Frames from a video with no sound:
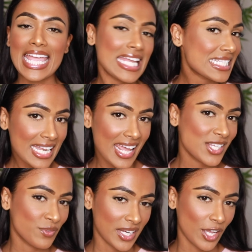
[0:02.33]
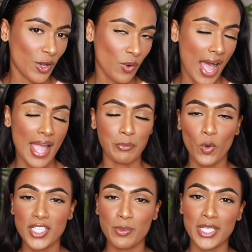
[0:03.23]
In today's video, I'm
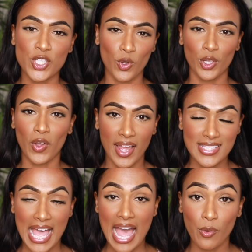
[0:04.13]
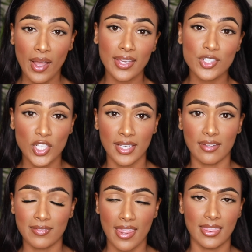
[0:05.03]
going to be showing you guys how I
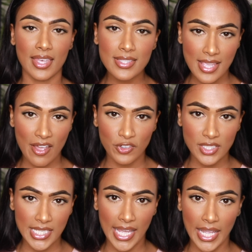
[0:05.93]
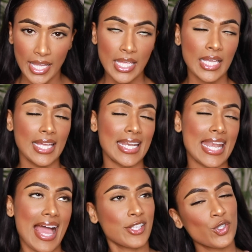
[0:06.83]
achieved this everyday
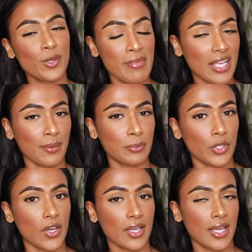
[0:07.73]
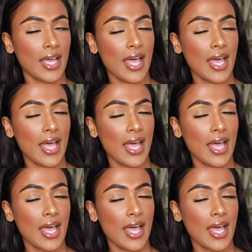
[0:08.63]
natural makeup look.